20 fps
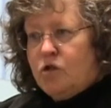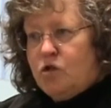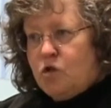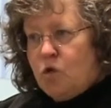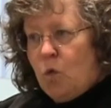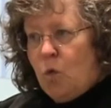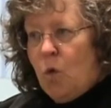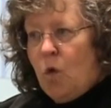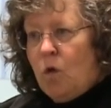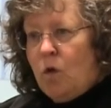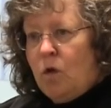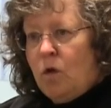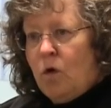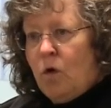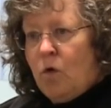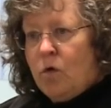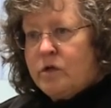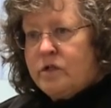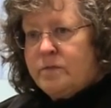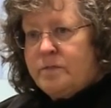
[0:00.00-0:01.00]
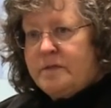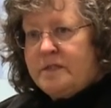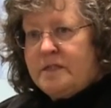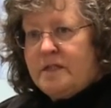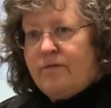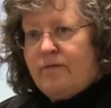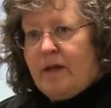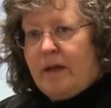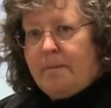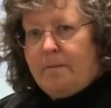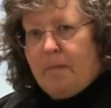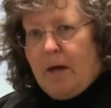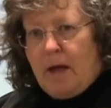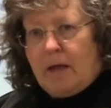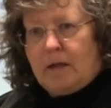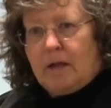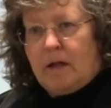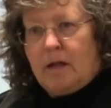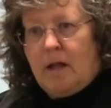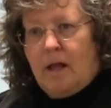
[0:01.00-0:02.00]
tool or a specific
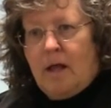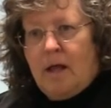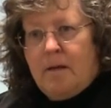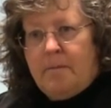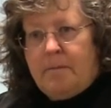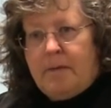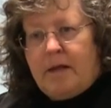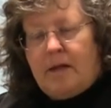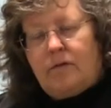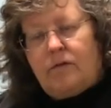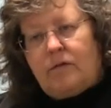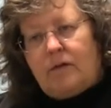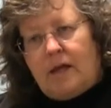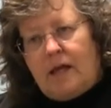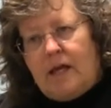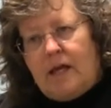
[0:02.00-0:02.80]
model because